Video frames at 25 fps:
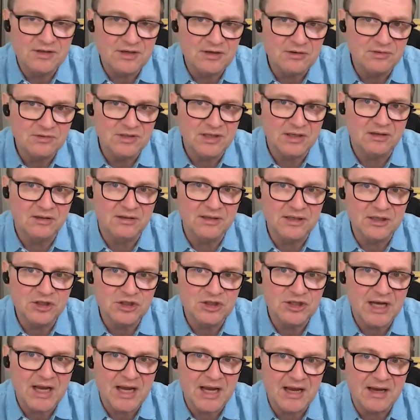to use a
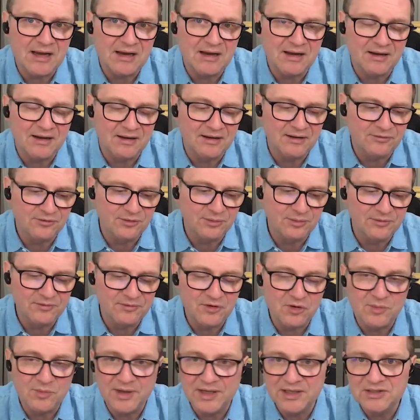cliche from a
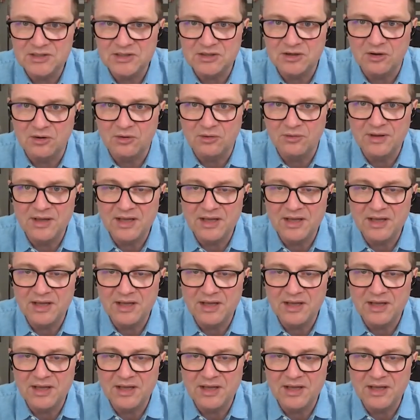few minutes ago,